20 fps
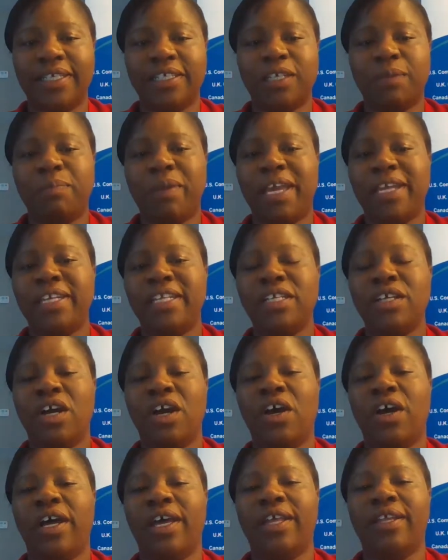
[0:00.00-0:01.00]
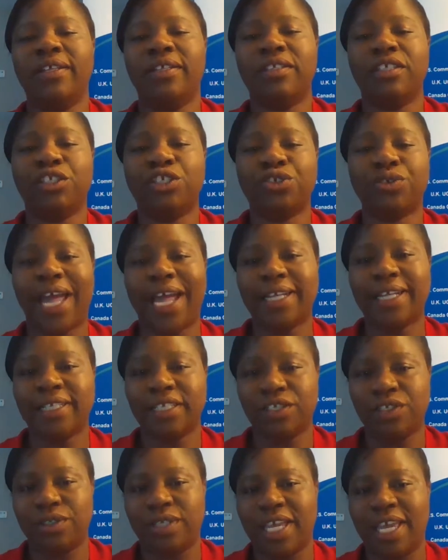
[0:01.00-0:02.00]
depending on the track
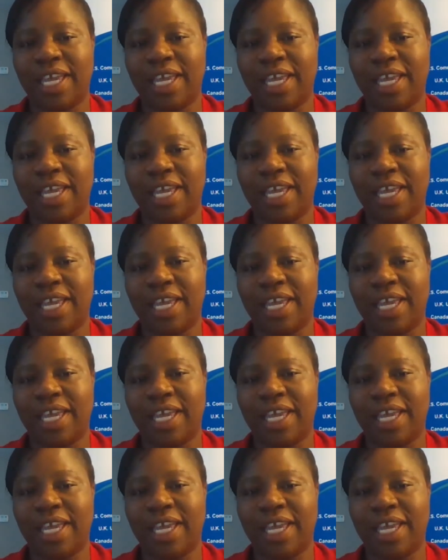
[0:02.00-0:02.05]
that you